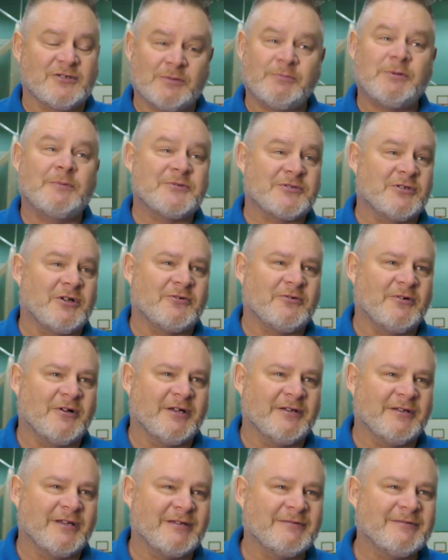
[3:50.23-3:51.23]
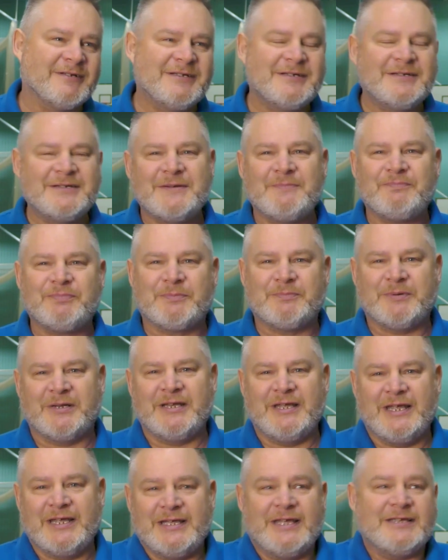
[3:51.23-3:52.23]
I'll probably start crying now. But
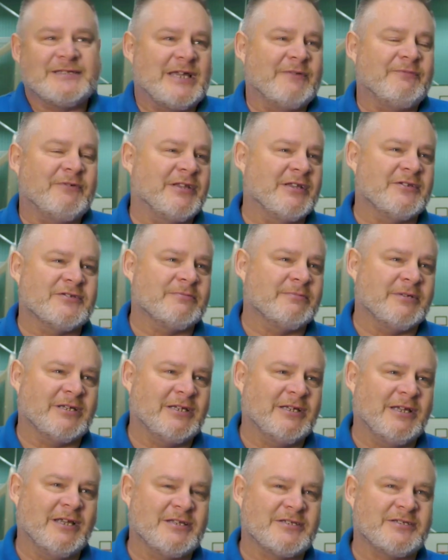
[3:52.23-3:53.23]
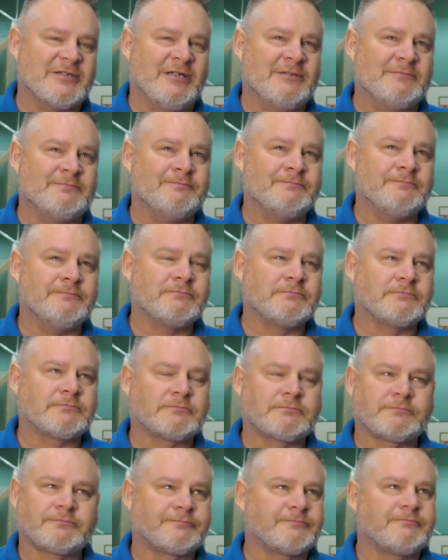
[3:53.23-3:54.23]
it's everything to me. It's from
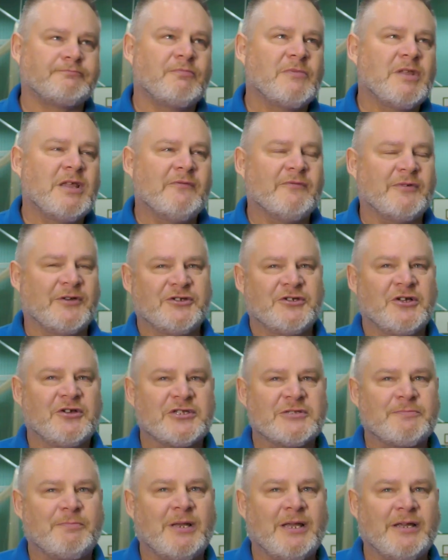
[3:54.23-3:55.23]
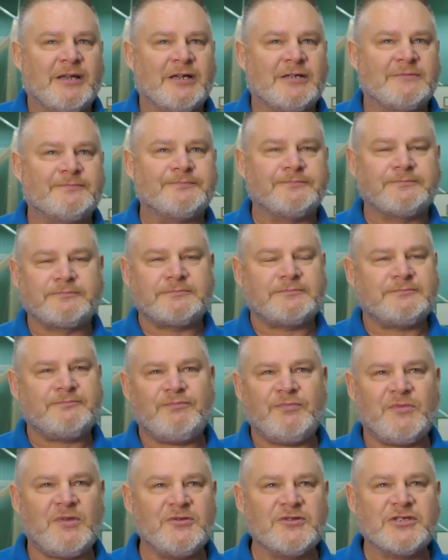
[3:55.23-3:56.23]
the youngest player
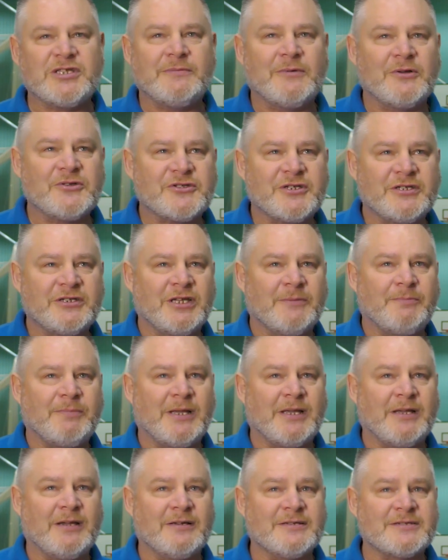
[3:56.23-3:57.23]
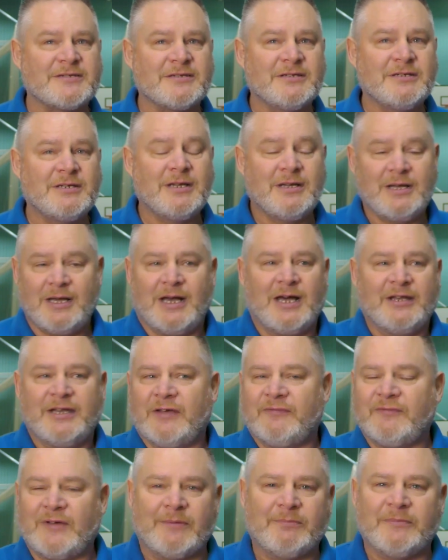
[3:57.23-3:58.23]
to the most senior players and
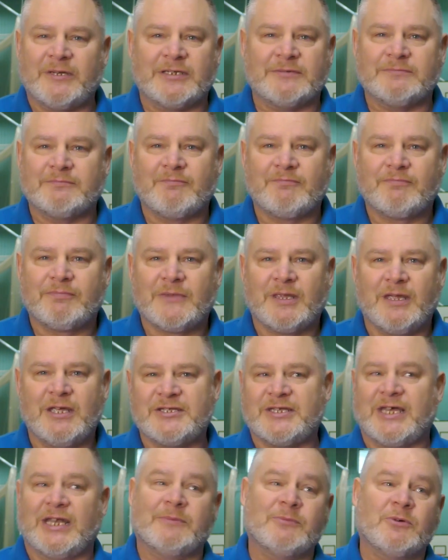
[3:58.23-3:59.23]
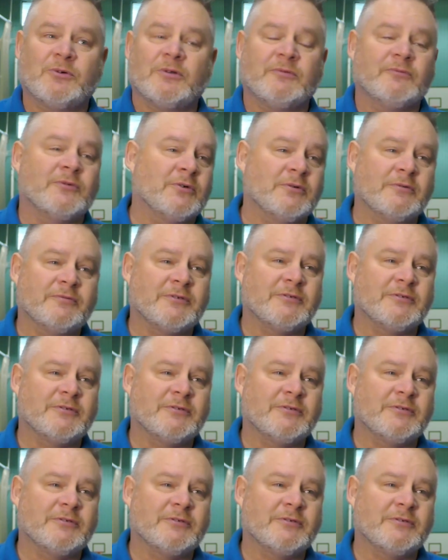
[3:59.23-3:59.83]
their family. It's getting them all involved.